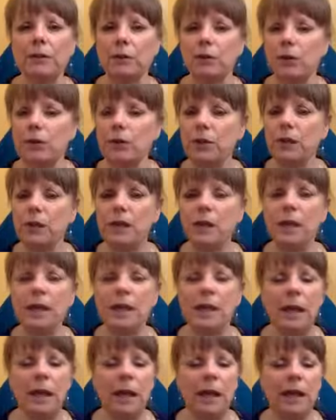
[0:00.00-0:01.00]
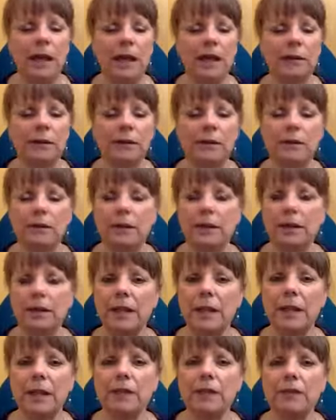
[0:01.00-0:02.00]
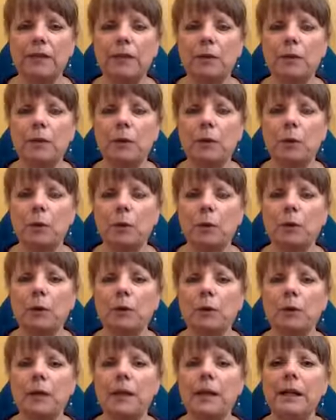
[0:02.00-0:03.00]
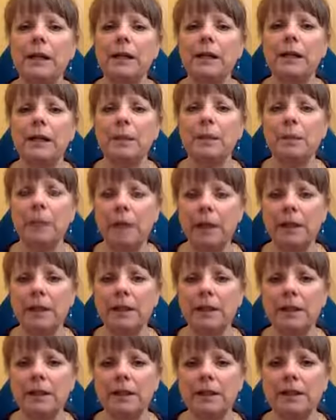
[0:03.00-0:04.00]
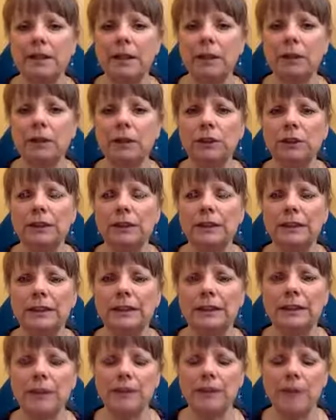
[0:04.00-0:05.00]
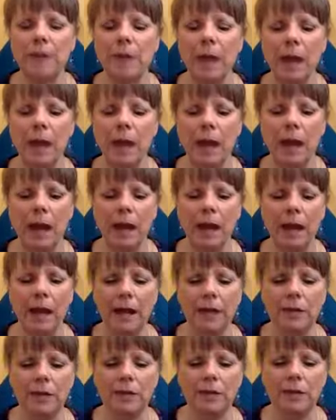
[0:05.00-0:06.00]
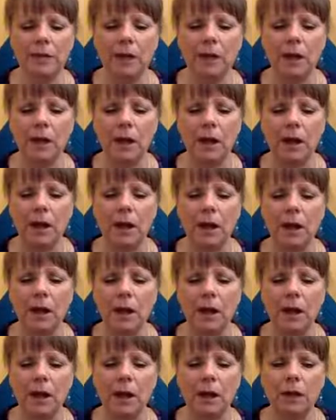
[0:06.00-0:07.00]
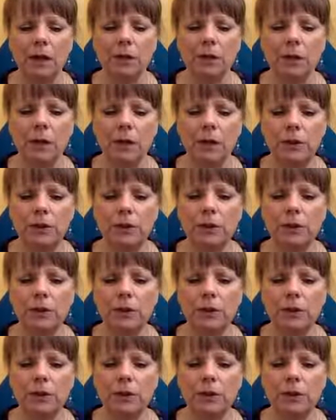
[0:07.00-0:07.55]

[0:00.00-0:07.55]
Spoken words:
Thie, and the gang of them were creating the applied kinesiology system. And Dr.